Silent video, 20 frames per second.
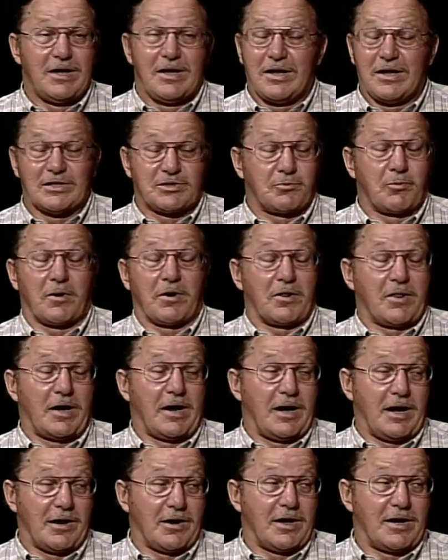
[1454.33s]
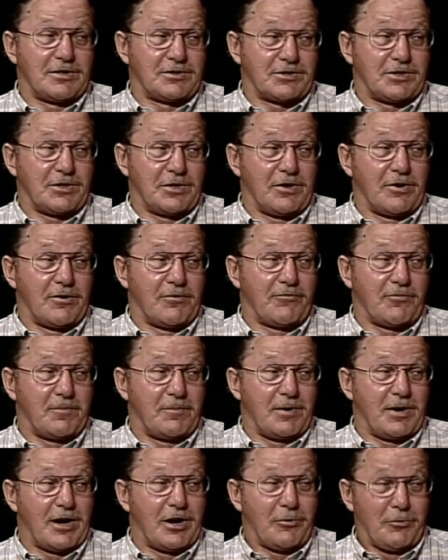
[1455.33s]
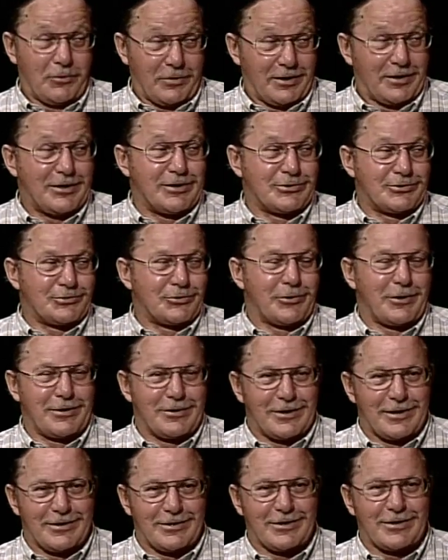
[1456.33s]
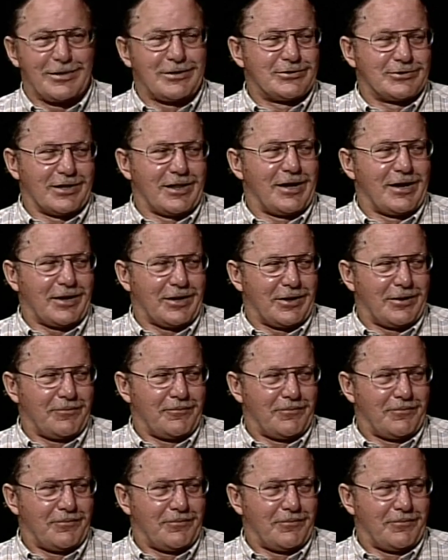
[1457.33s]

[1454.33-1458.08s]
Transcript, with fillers: It's one of the highlights of the year for me. I really enjoy that. Kids and that's like called,